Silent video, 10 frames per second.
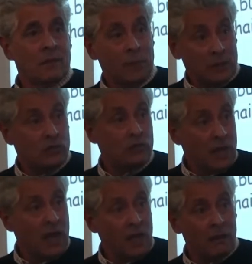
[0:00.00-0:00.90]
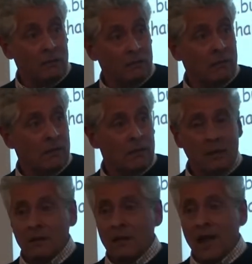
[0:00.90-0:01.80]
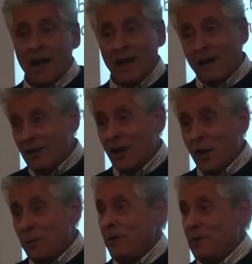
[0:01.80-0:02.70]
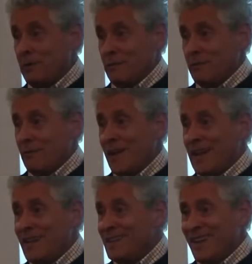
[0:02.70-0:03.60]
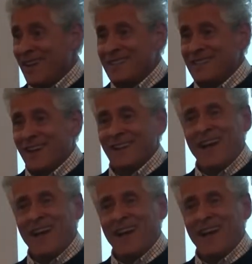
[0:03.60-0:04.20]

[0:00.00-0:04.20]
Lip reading: But today, I can't open an internet site.